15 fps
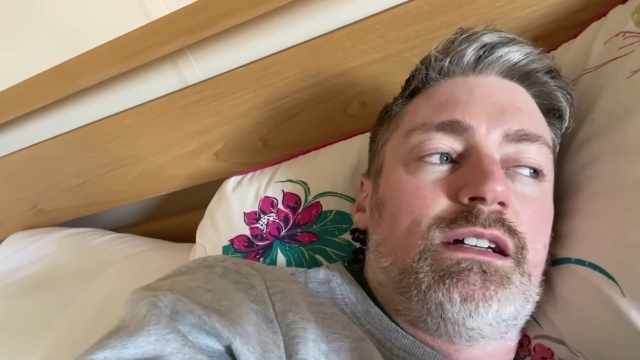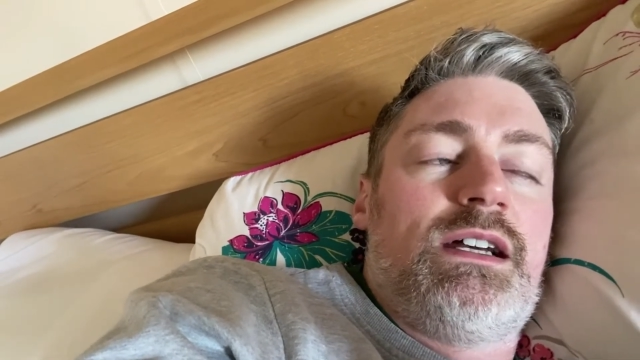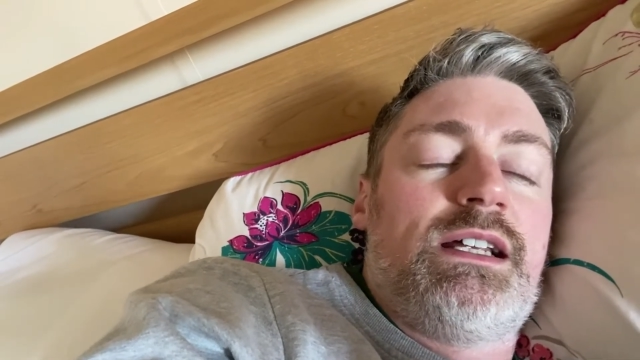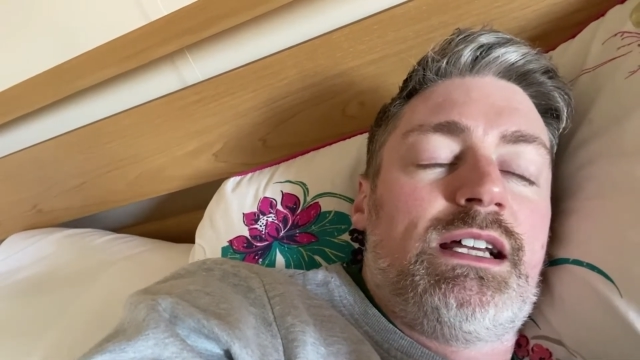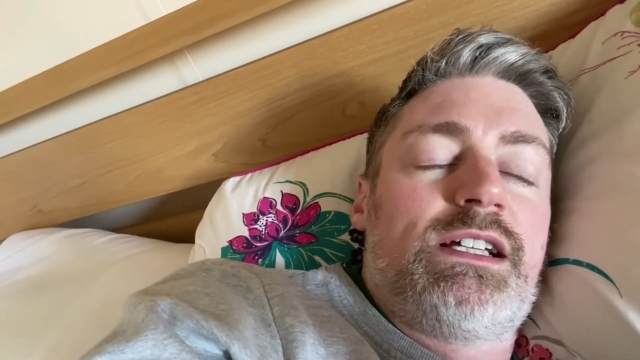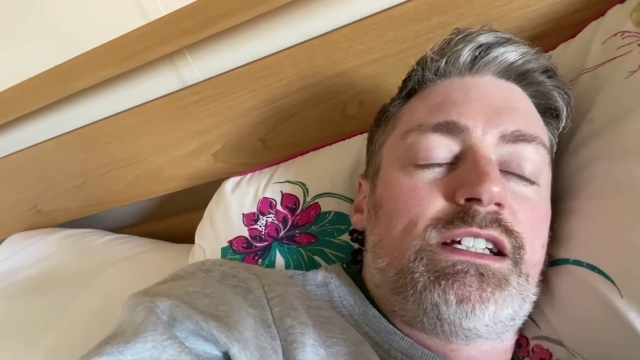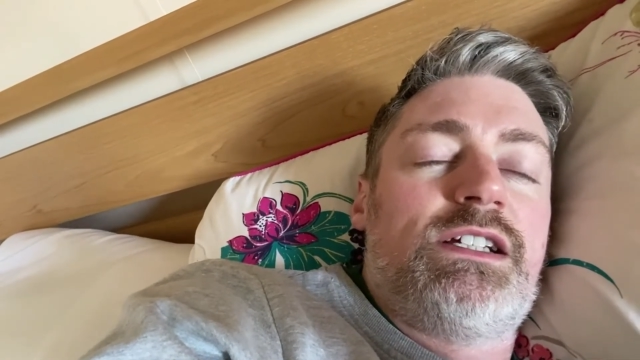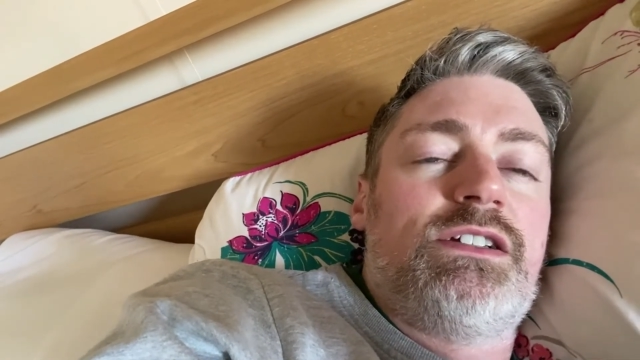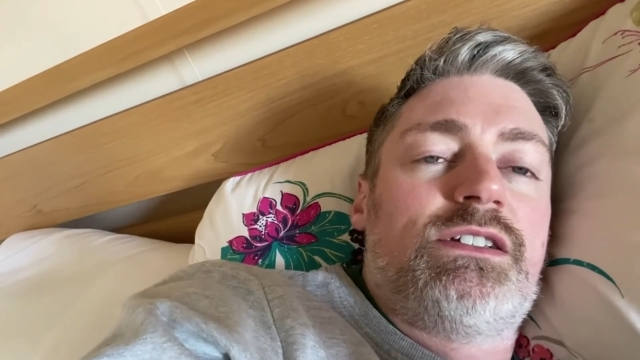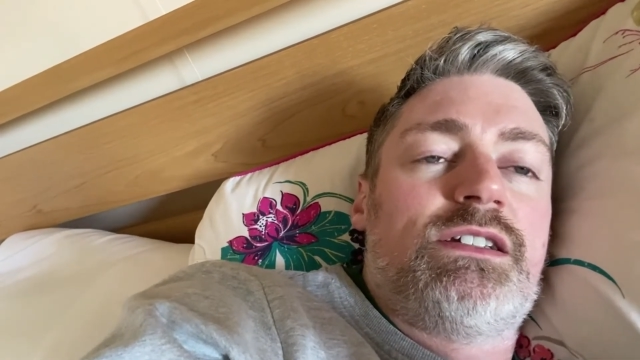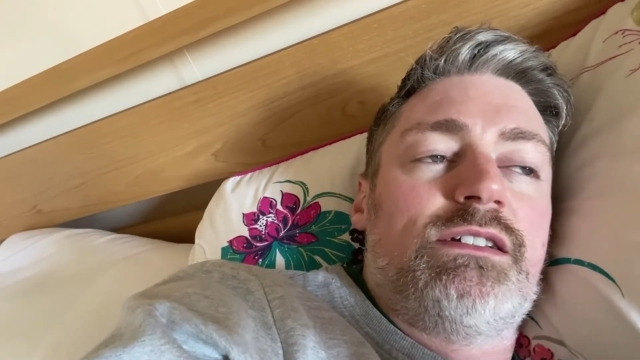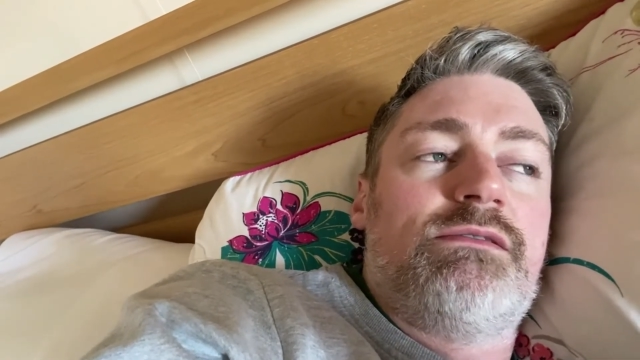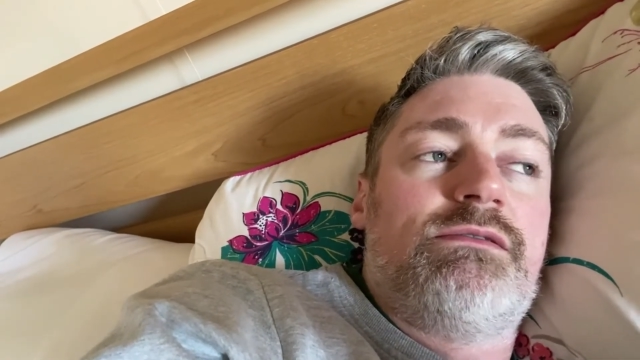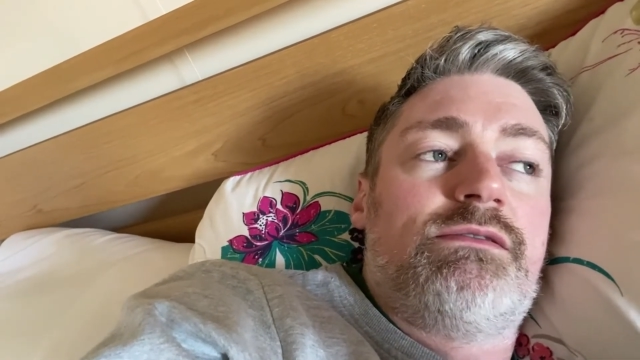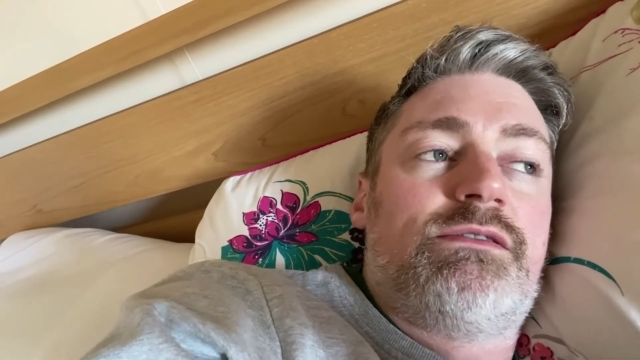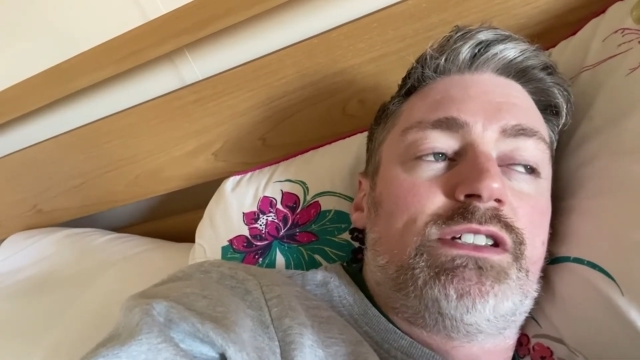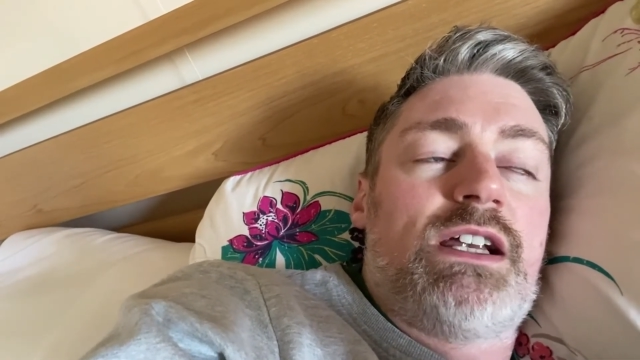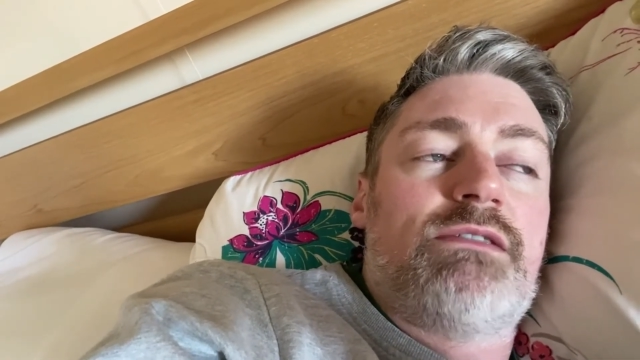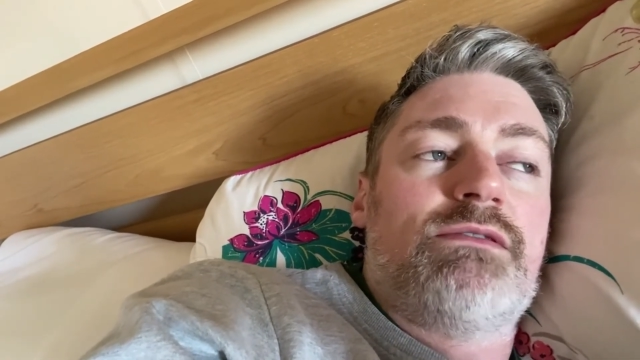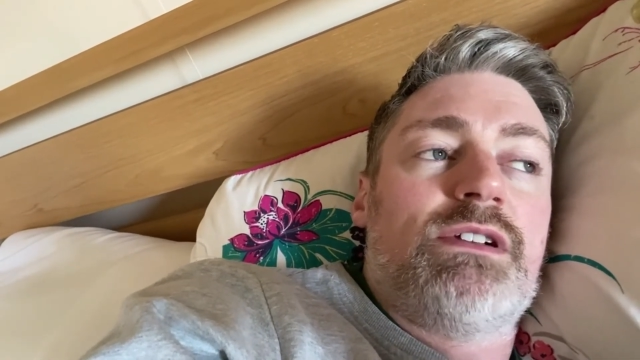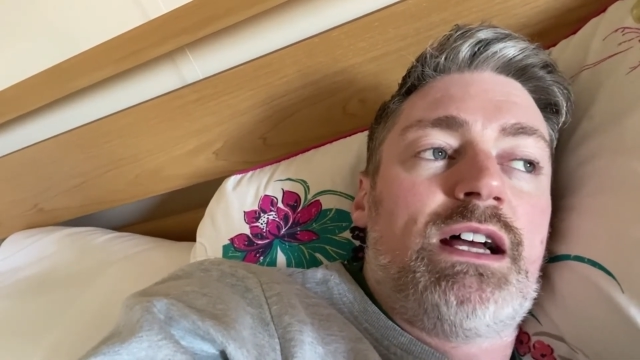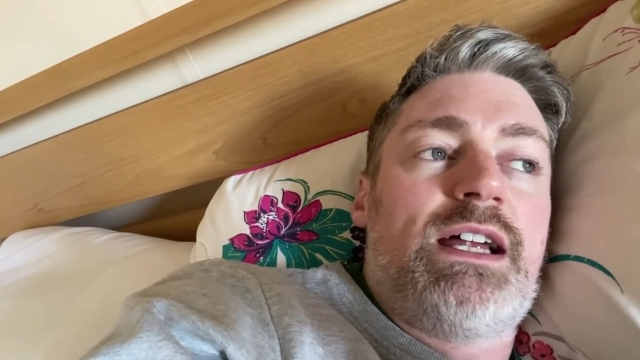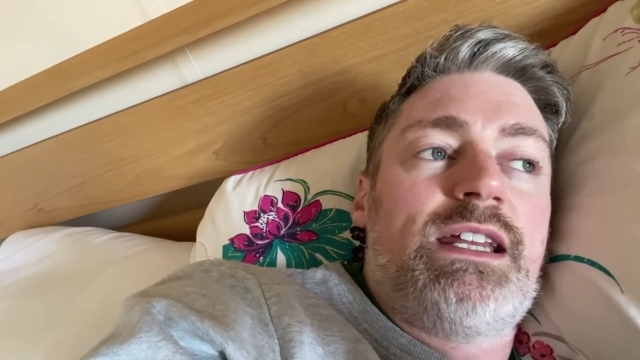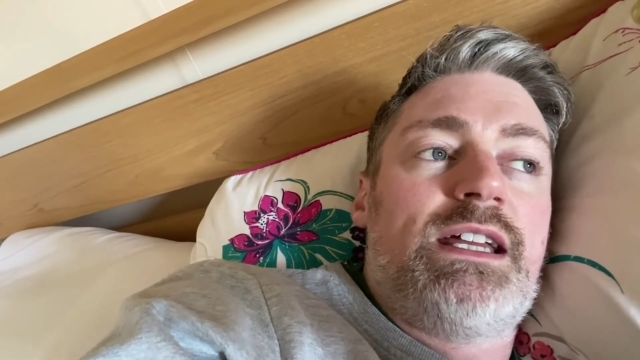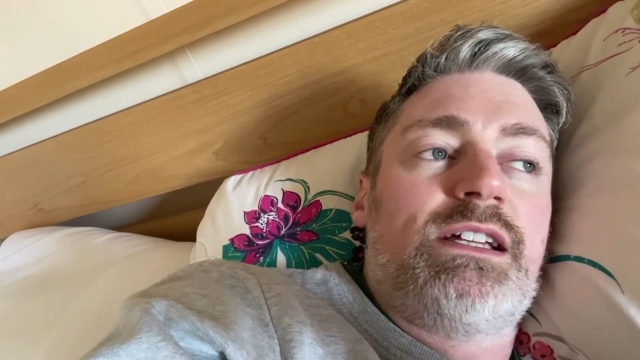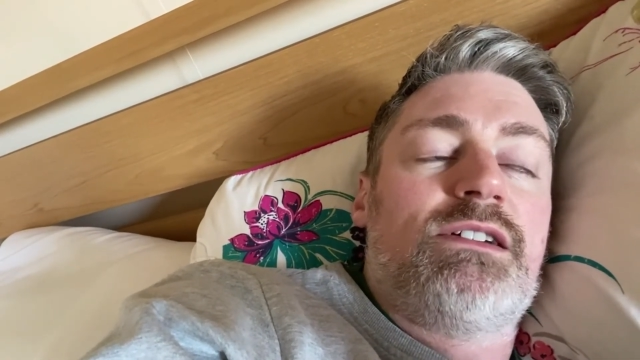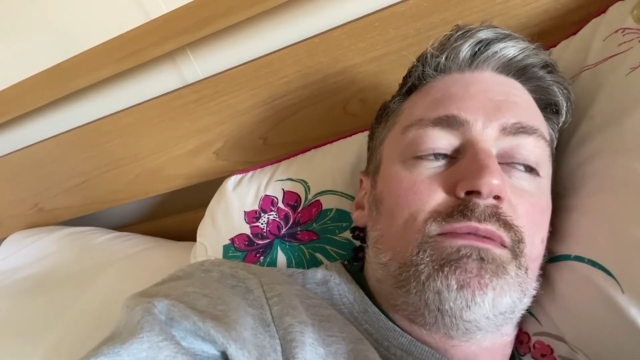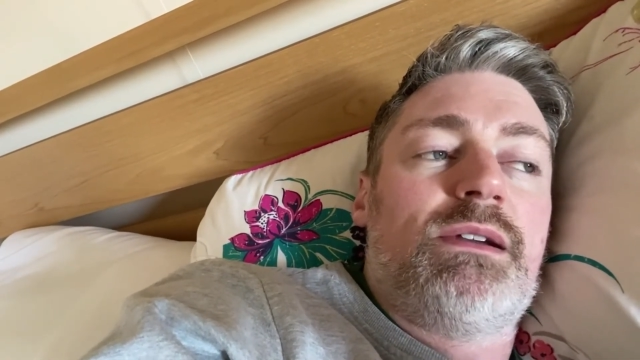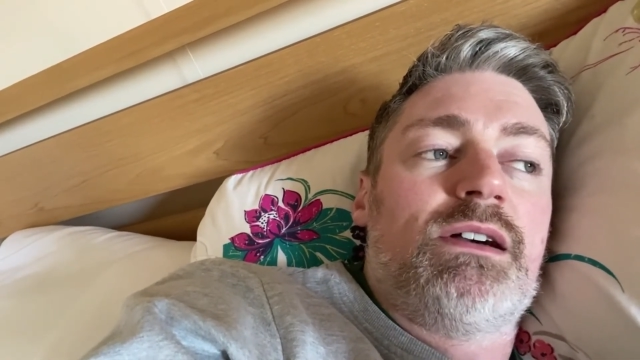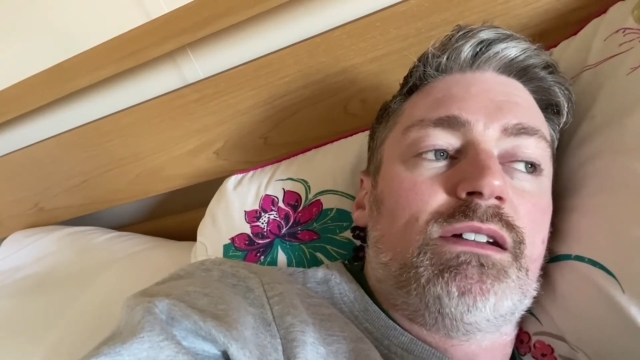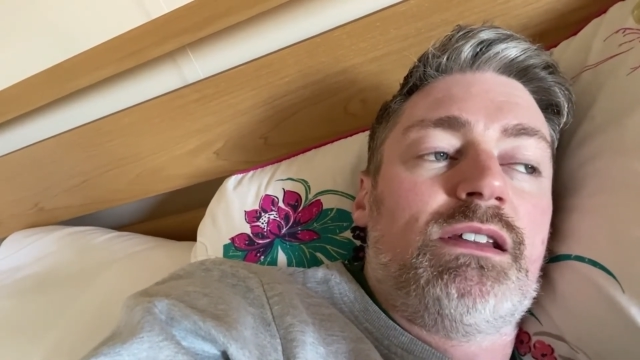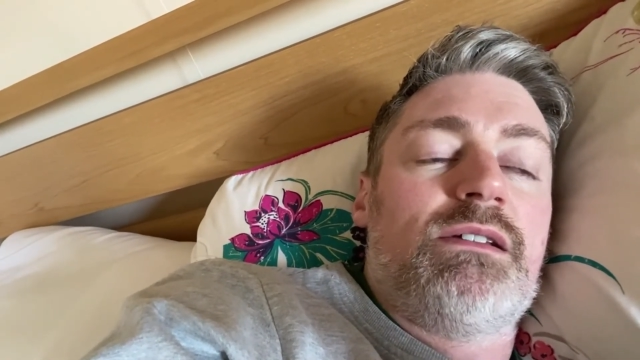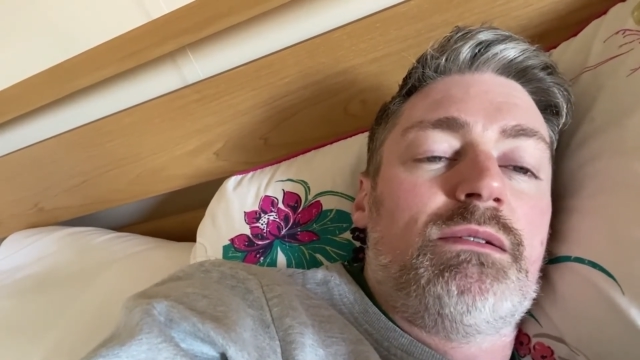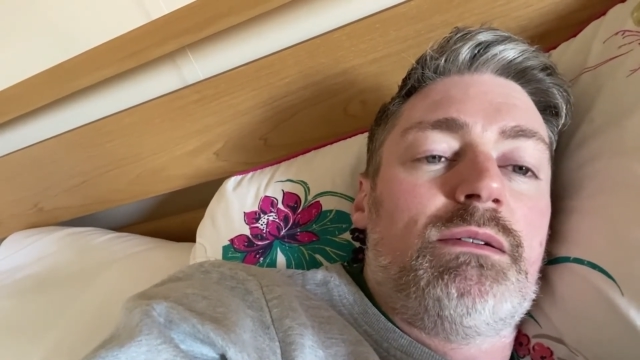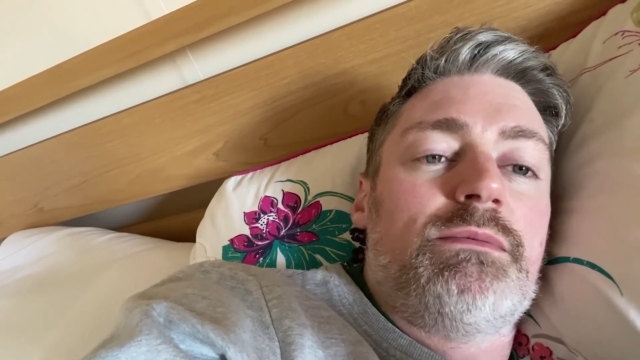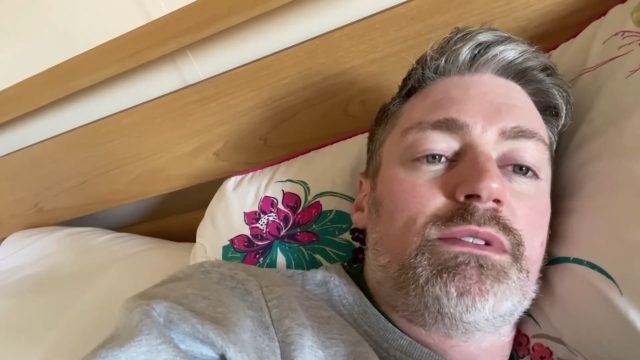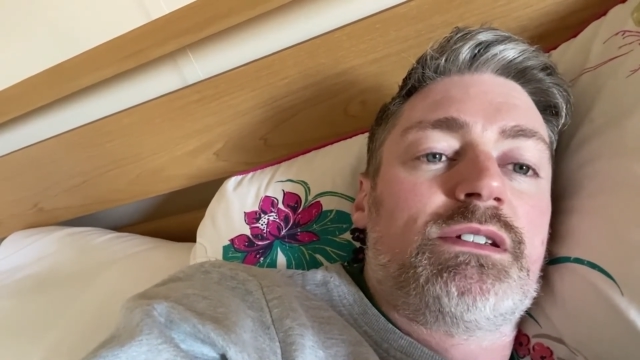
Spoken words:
And actually just a general headache coming on at the moment,